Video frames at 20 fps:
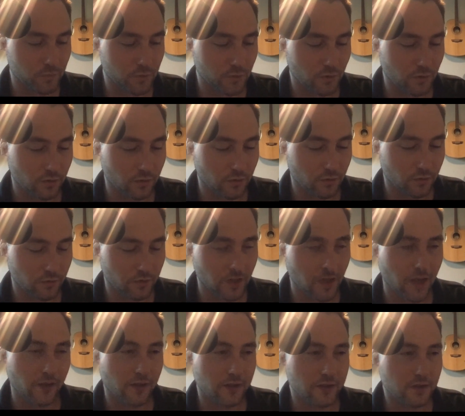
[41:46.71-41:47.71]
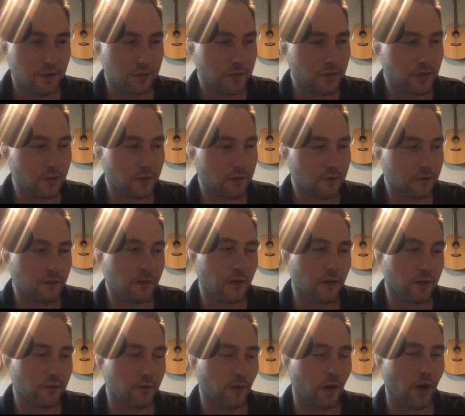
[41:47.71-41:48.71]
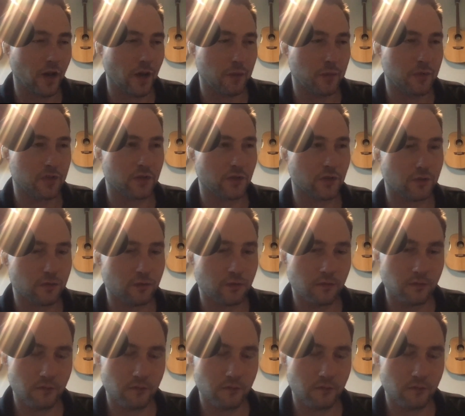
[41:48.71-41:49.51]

So yeah, that's going to be a fun episode.